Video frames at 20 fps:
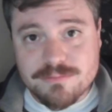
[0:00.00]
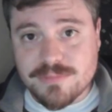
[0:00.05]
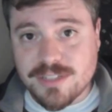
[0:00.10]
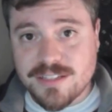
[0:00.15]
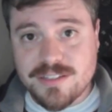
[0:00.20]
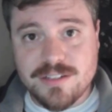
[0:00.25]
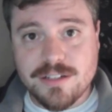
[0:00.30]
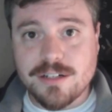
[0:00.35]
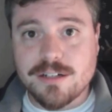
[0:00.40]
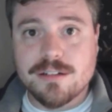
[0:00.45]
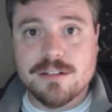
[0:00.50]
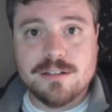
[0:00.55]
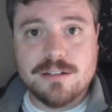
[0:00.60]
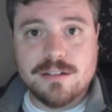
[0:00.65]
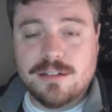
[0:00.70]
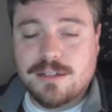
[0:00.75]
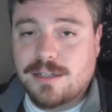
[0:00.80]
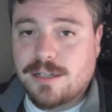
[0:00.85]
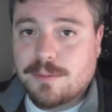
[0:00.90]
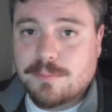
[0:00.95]
this year.
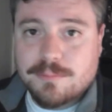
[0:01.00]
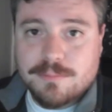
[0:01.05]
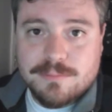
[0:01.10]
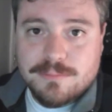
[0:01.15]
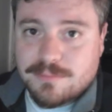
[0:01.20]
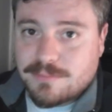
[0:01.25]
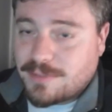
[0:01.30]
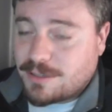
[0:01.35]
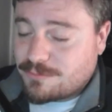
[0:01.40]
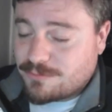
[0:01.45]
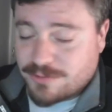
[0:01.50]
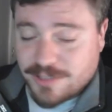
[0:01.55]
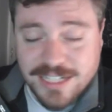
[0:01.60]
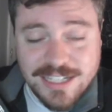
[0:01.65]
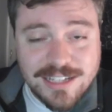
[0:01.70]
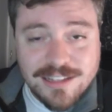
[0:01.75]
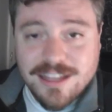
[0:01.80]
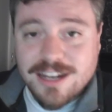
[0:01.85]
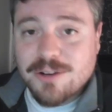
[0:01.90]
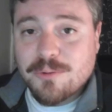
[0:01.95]

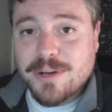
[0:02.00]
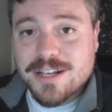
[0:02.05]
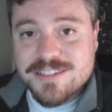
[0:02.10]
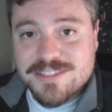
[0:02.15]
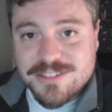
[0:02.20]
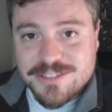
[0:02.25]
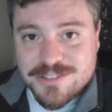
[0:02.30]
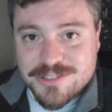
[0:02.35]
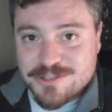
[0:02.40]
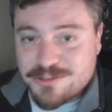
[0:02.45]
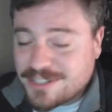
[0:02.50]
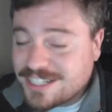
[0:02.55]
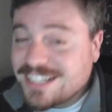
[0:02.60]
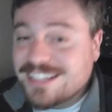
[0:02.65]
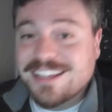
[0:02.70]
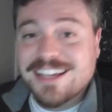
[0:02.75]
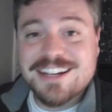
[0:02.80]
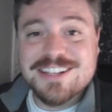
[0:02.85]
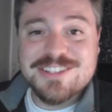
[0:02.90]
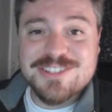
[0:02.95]
Reading a lot of Westerns, reading
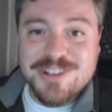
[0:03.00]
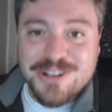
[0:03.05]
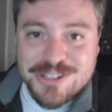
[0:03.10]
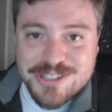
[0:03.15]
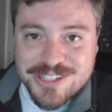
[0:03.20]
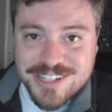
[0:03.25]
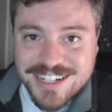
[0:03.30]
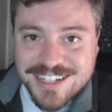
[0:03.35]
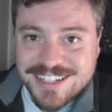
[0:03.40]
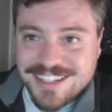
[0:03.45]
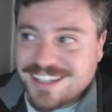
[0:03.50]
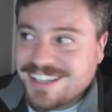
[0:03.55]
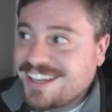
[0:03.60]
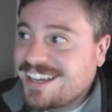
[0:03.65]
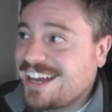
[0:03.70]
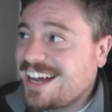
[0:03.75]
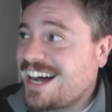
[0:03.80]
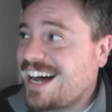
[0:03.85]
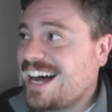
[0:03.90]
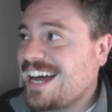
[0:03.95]
a lot of Star Trek.
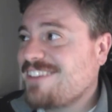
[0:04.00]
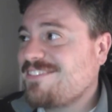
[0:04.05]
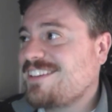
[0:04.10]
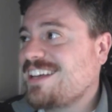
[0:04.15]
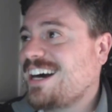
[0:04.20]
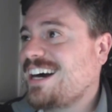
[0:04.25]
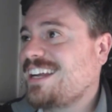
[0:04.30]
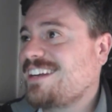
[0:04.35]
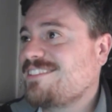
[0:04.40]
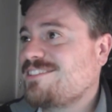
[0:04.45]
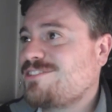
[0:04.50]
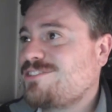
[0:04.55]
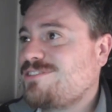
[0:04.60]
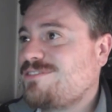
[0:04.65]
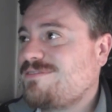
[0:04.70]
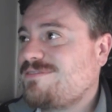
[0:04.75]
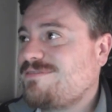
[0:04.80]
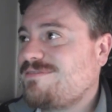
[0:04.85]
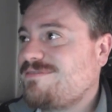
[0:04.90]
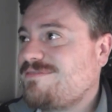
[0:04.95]
I've got
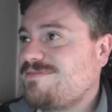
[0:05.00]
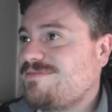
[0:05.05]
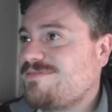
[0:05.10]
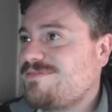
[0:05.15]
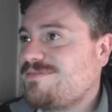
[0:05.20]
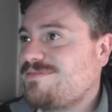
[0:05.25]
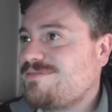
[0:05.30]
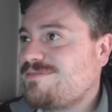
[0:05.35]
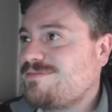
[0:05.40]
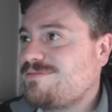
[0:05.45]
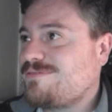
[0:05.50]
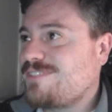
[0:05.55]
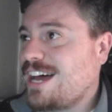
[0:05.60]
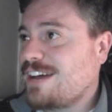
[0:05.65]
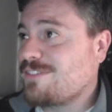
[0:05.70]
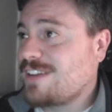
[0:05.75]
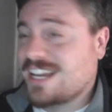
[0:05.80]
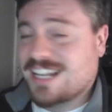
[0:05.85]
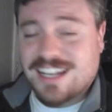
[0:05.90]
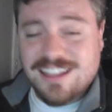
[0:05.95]

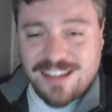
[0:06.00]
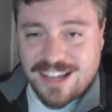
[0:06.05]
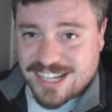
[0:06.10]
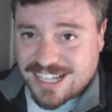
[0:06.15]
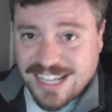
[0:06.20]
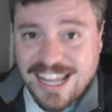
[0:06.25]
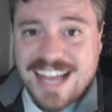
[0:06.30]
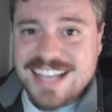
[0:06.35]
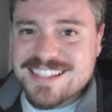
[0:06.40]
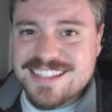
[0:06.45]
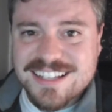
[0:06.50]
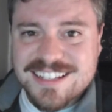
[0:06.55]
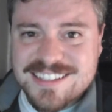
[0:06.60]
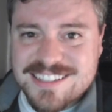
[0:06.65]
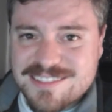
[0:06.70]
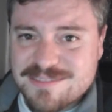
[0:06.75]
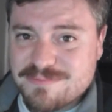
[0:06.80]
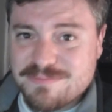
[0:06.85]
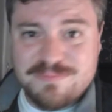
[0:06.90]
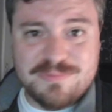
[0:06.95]
a
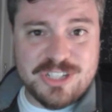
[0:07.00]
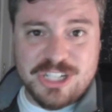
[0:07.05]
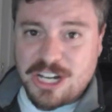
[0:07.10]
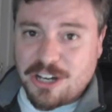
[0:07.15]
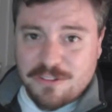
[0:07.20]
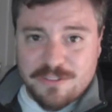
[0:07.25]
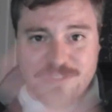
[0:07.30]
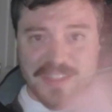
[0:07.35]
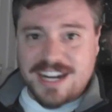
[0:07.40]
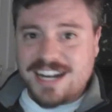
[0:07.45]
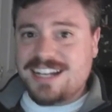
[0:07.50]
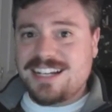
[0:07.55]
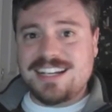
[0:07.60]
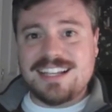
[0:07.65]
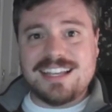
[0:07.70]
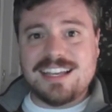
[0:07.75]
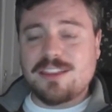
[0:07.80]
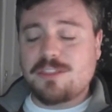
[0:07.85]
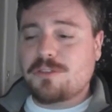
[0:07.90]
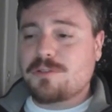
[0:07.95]
classics shelf that I need to
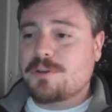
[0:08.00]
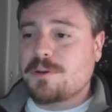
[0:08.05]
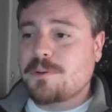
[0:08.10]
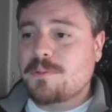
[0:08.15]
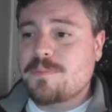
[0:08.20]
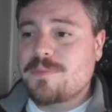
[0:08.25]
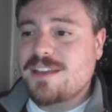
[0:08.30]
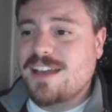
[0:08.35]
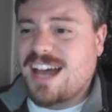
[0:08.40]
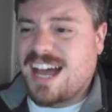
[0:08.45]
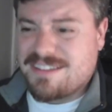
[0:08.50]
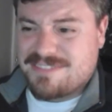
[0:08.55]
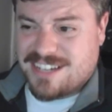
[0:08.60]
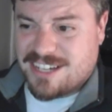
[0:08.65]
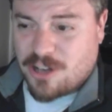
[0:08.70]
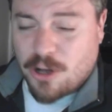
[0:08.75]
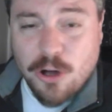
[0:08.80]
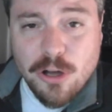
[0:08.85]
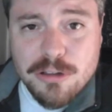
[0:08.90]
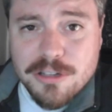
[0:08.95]
get through. I've
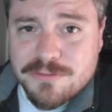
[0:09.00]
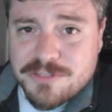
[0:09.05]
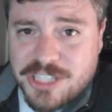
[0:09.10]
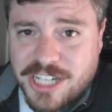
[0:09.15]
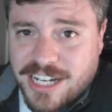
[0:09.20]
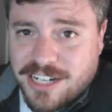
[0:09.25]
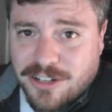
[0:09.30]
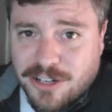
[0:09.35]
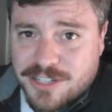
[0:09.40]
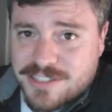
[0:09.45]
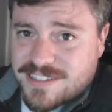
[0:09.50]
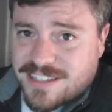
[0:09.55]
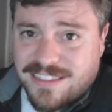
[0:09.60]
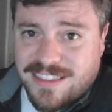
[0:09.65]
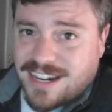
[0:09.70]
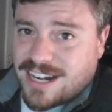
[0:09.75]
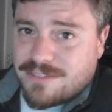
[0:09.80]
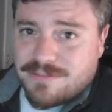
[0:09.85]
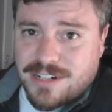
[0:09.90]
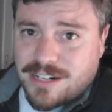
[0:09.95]
got all of Jane Austen
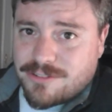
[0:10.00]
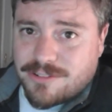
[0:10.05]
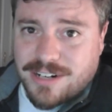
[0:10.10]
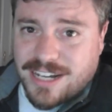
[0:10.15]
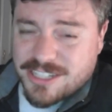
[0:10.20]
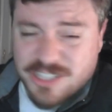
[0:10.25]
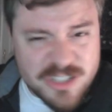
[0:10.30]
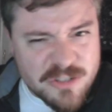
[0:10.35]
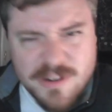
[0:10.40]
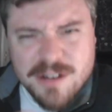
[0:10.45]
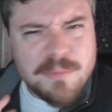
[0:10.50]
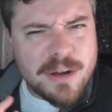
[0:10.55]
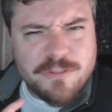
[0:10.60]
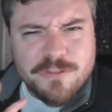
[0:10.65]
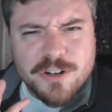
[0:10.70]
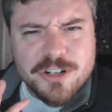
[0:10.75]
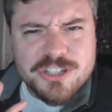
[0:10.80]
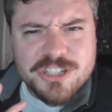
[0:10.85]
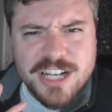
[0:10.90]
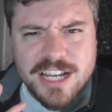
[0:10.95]
that I've never... I just read my
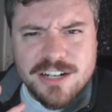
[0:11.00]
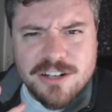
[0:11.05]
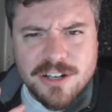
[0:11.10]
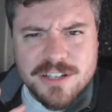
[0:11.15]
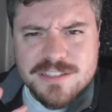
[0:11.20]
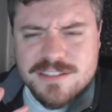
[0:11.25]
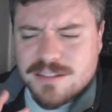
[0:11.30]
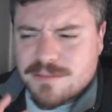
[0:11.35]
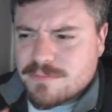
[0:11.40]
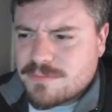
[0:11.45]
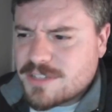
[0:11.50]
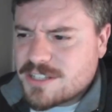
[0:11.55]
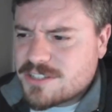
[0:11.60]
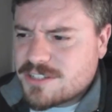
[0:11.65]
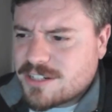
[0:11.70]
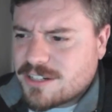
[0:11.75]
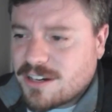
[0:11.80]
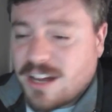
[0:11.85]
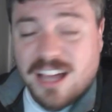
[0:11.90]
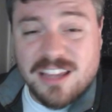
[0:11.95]
first Jane Austen
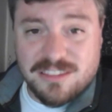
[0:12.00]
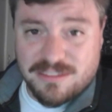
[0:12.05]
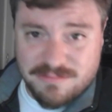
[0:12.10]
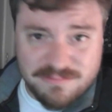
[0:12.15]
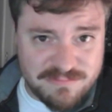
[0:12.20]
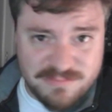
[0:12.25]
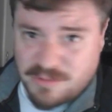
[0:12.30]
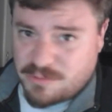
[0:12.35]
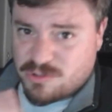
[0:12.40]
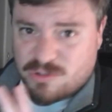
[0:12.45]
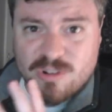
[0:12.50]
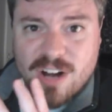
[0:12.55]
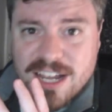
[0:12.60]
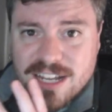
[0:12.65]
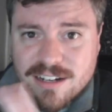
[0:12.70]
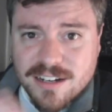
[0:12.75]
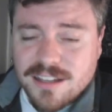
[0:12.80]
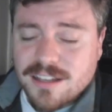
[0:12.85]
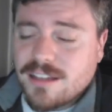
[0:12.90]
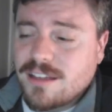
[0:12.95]
this year. It was
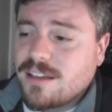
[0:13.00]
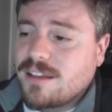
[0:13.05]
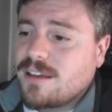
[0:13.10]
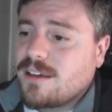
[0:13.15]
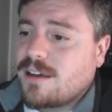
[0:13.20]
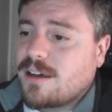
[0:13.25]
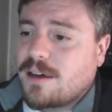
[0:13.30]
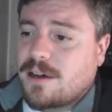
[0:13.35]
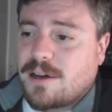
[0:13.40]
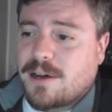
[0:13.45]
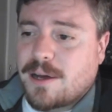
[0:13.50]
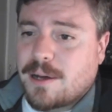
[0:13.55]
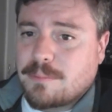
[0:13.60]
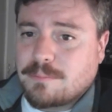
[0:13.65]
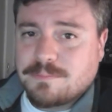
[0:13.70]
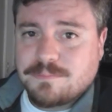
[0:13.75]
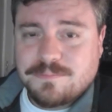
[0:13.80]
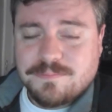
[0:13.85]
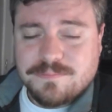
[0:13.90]
great. So